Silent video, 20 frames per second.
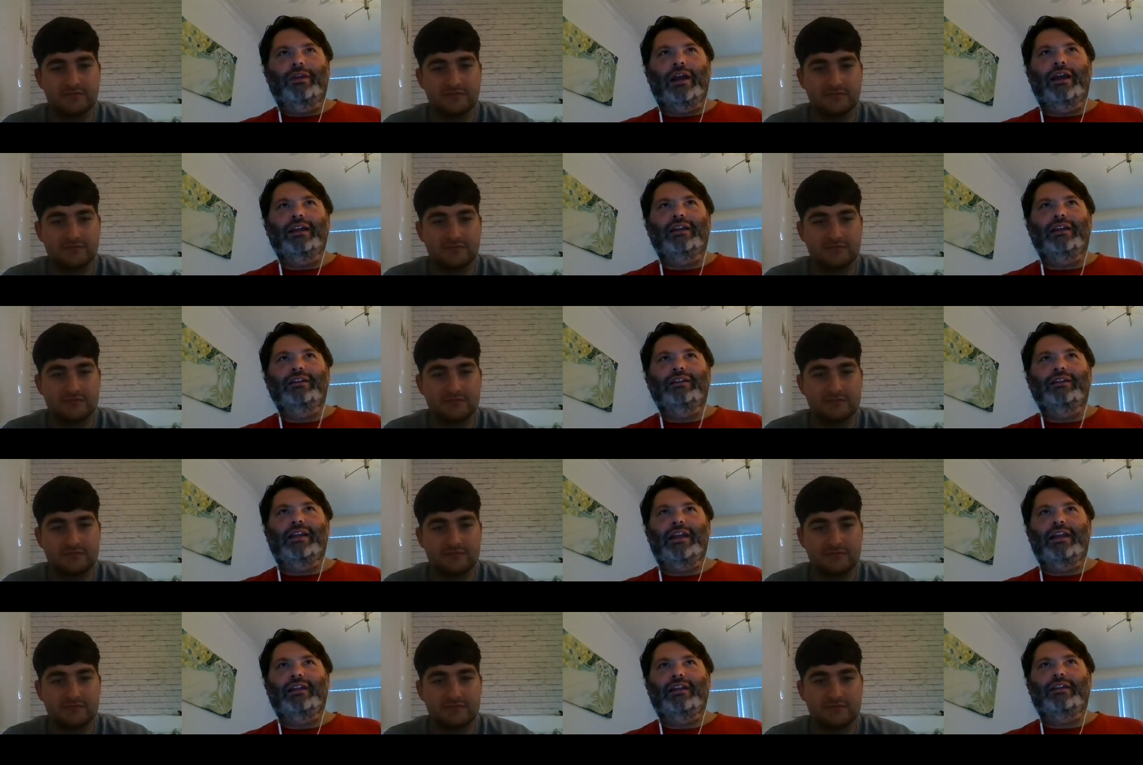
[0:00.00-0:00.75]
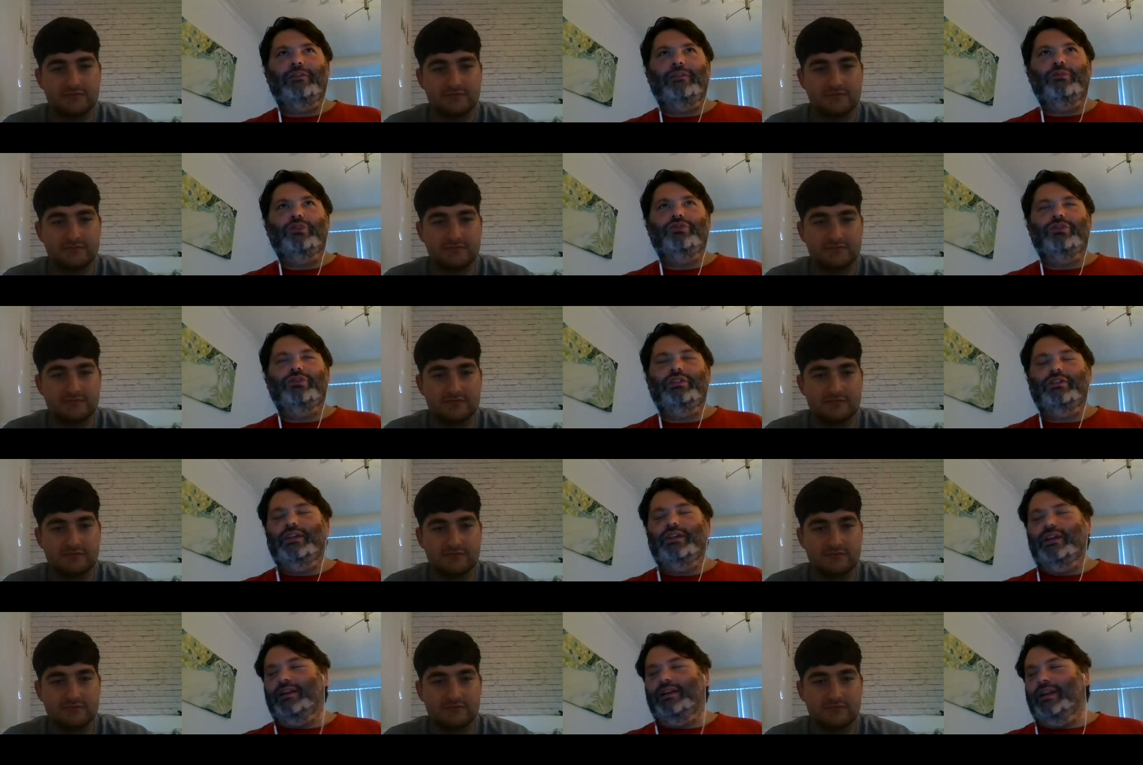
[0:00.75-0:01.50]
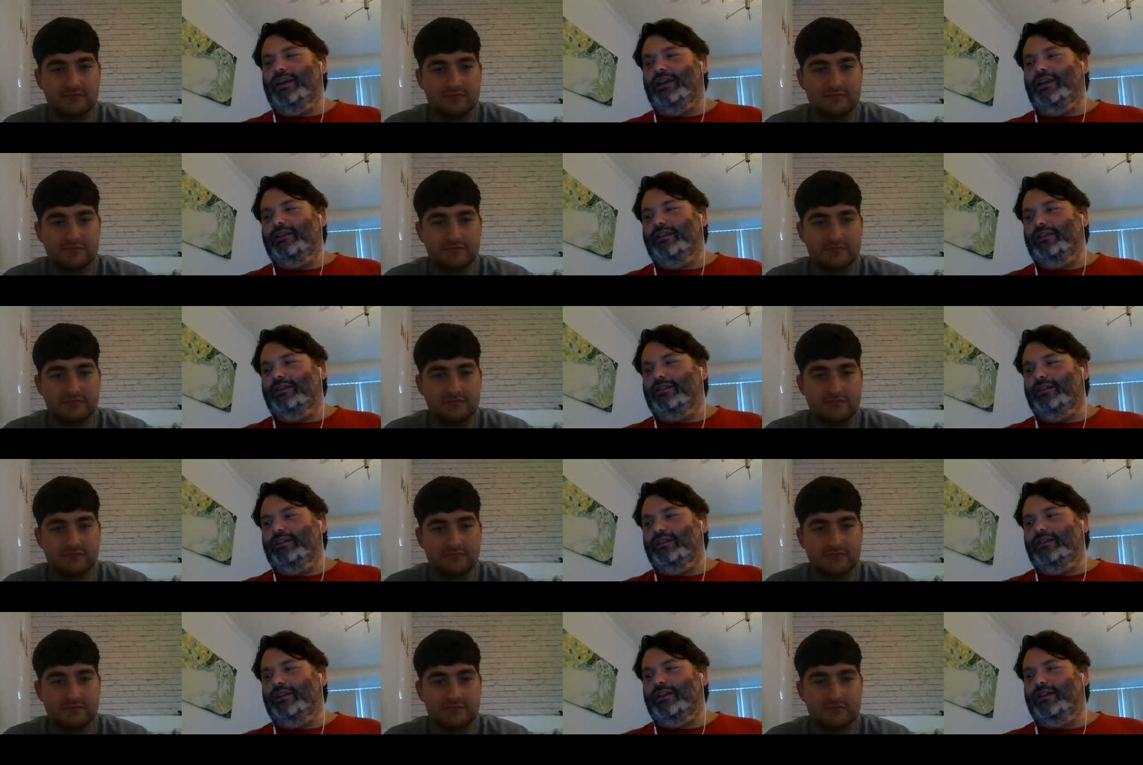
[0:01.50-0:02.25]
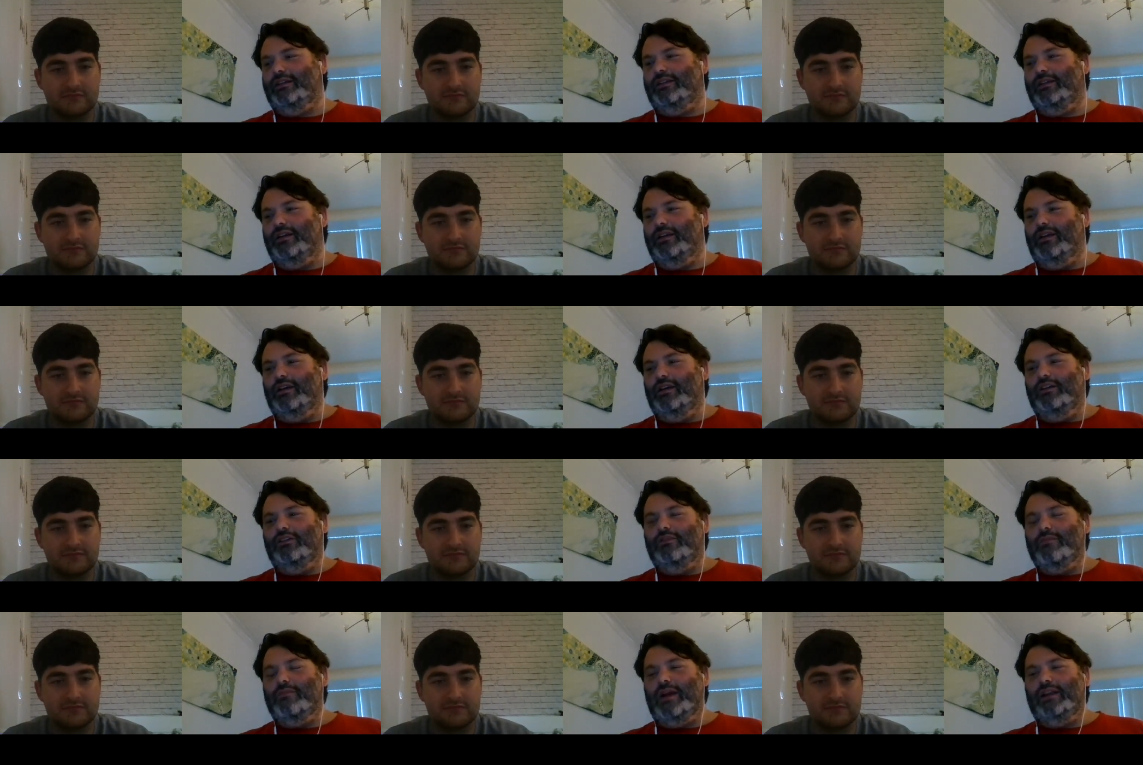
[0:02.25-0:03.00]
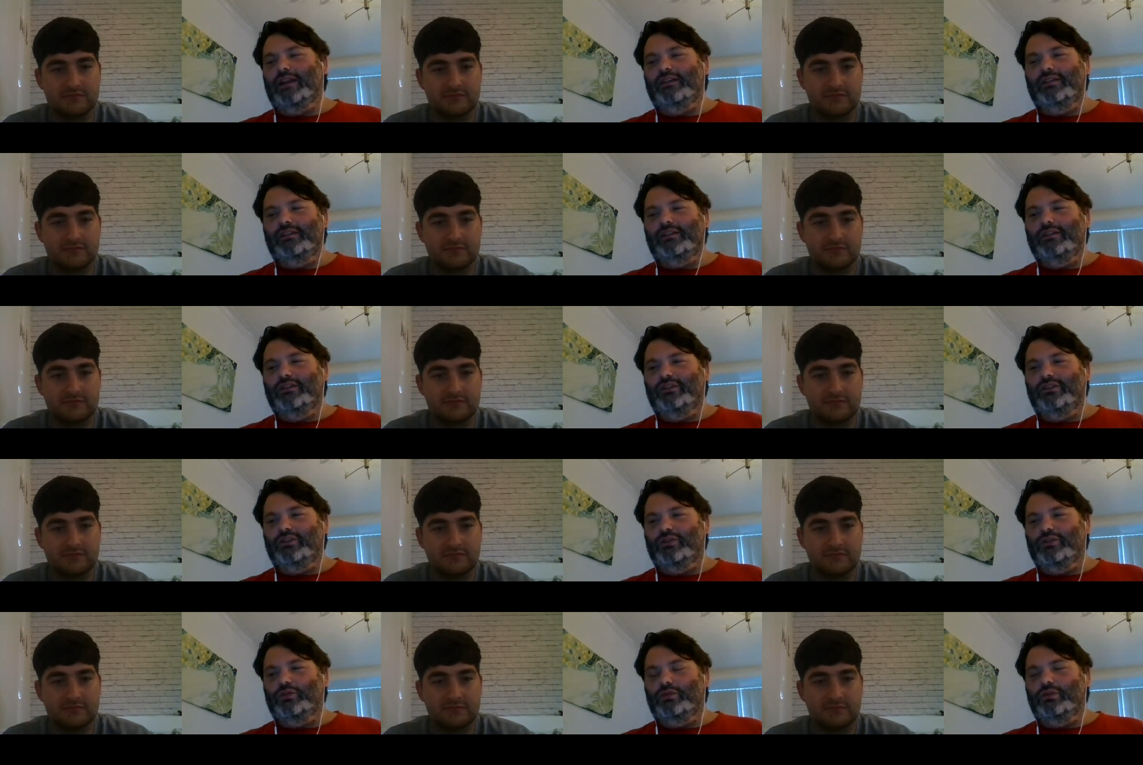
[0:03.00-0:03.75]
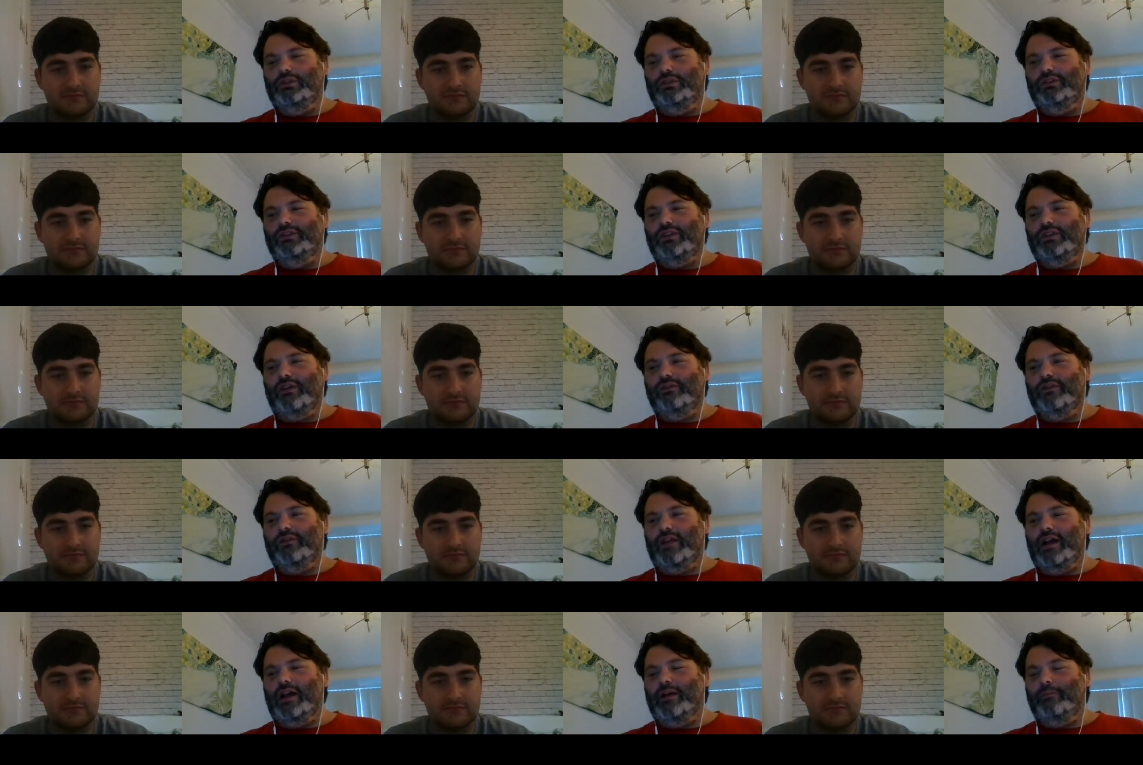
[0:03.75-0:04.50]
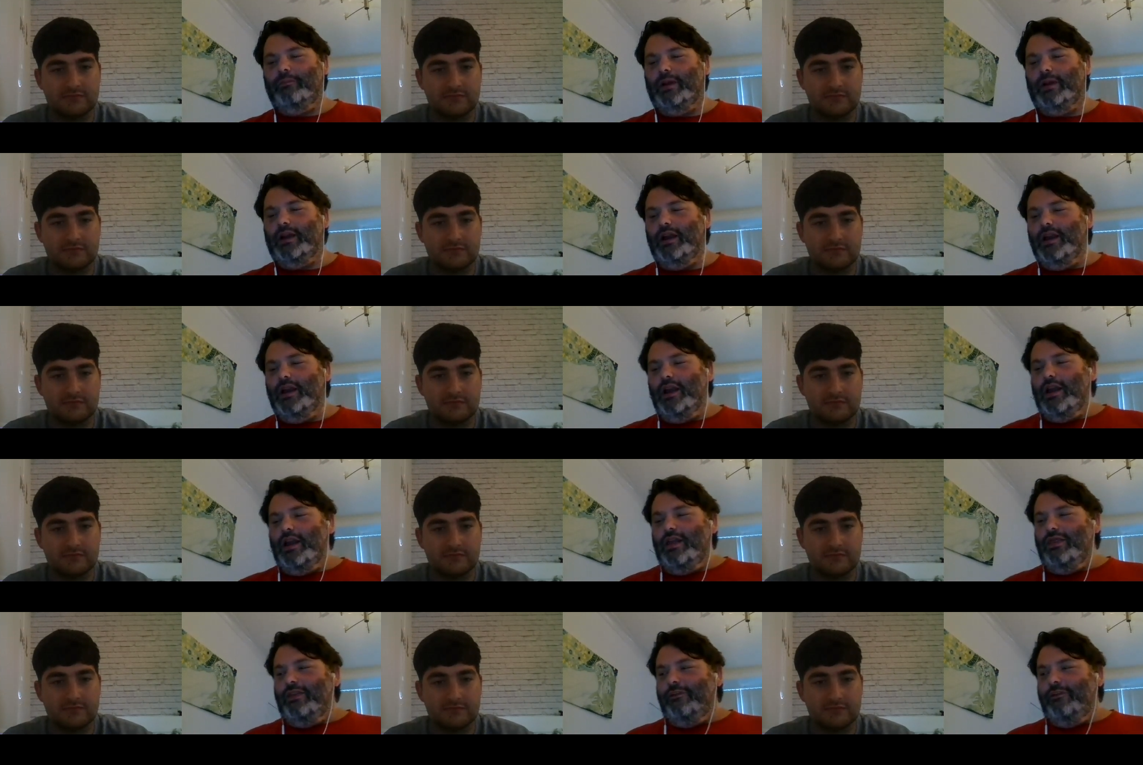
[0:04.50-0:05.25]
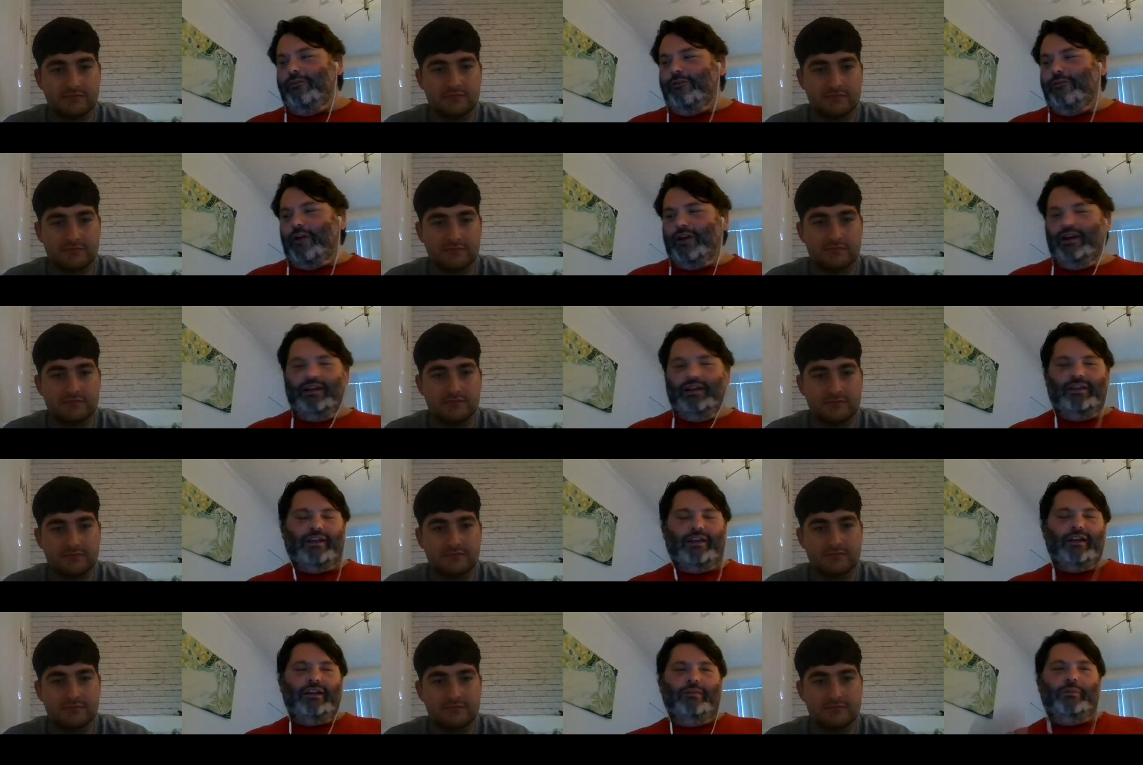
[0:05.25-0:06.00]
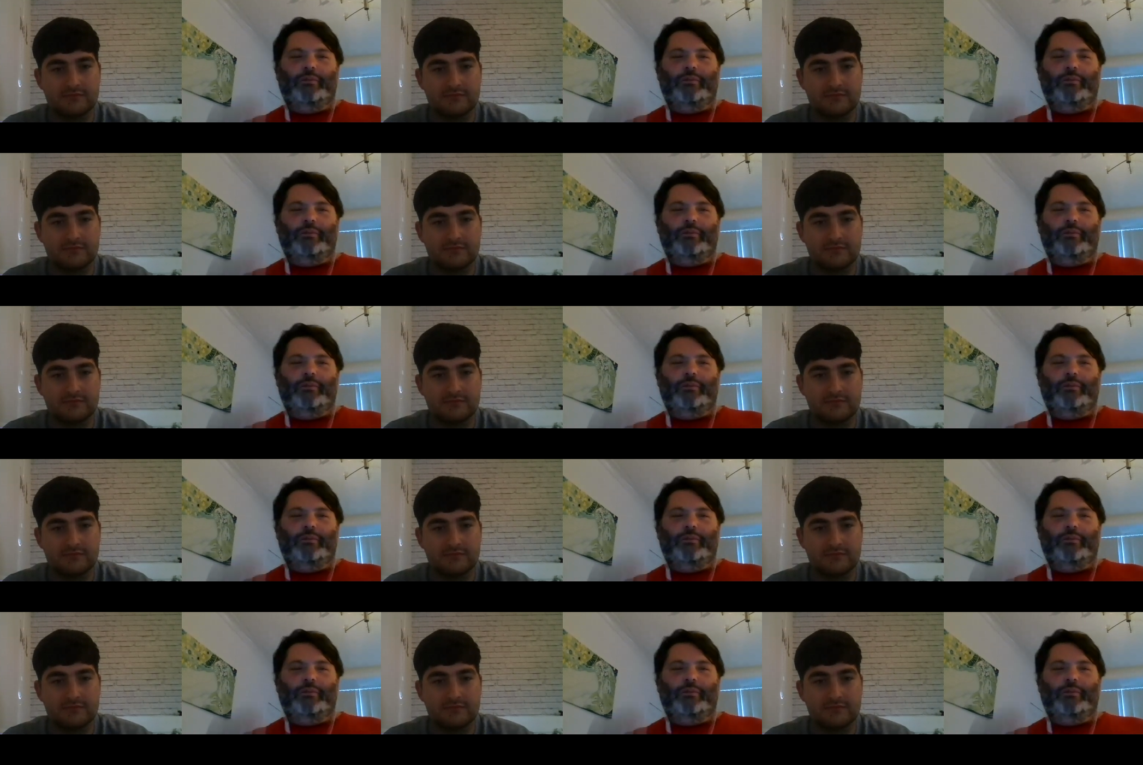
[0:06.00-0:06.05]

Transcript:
Speaker 1: I think his heyday was really in the 80s. He did Romancing the Stone and stuff like that. But the funny thing